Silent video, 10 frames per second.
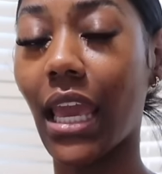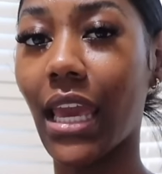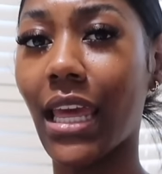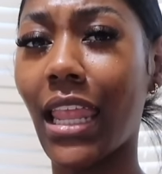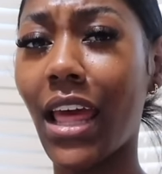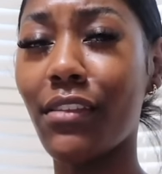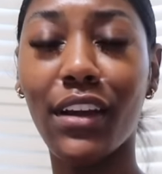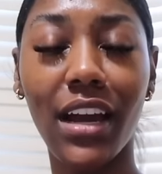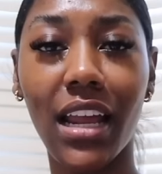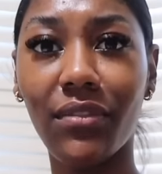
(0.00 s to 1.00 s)
and
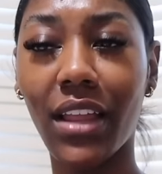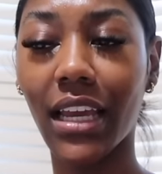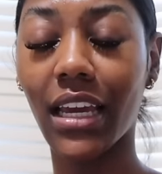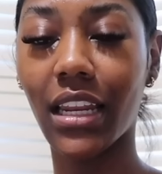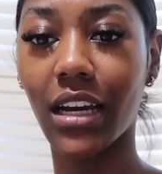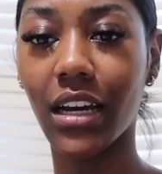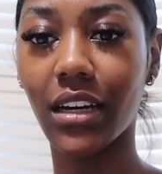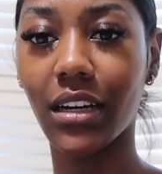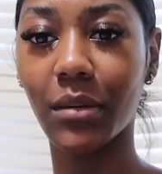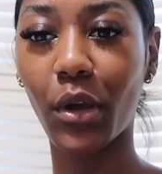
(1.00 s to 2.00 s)
they're kind of like in a
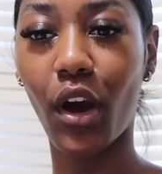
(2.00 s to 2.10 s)
um,